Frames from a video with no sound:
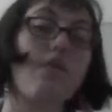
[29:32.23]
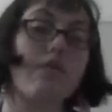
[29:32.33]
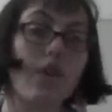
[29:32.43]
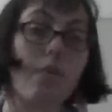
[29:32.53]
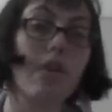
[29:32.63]
they'll
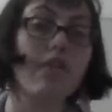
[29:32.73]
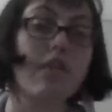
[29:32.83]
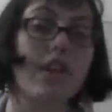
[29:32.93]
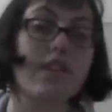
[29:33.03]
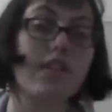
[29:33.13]
feel
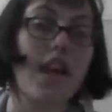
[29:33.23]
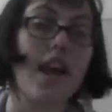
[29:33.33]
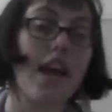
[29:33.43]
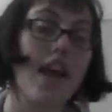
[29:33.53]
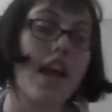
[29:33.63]
worthless,
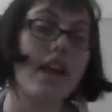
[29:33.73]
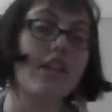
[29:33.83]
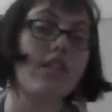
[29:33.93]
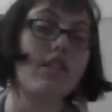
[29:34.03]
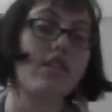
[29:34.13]

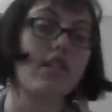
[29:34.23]
and